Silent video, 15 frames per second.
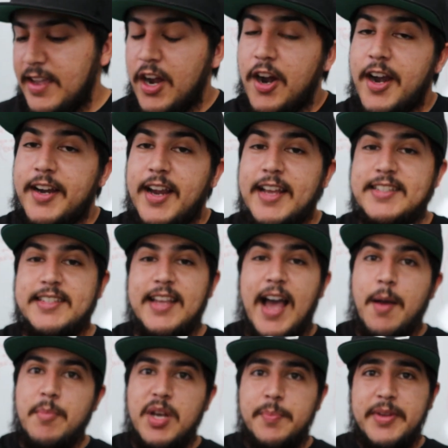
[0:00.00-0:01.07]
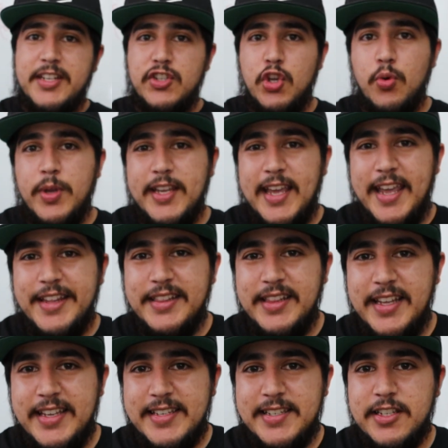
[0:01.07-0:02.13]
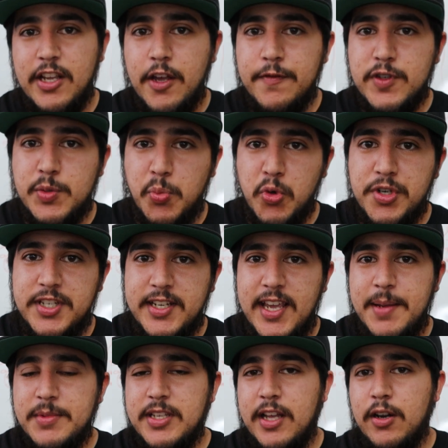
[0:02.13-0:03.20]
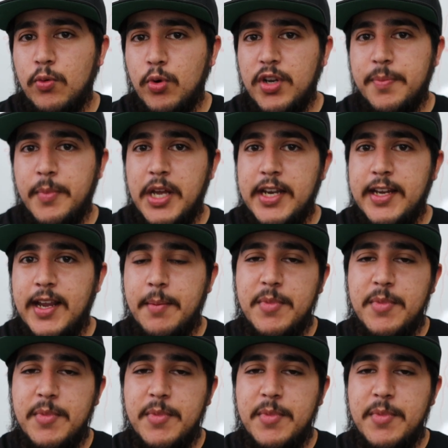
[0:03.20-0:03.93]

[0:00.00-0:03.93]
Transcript: All right, guys, I'm going to be doing a list of sports games that are worth money.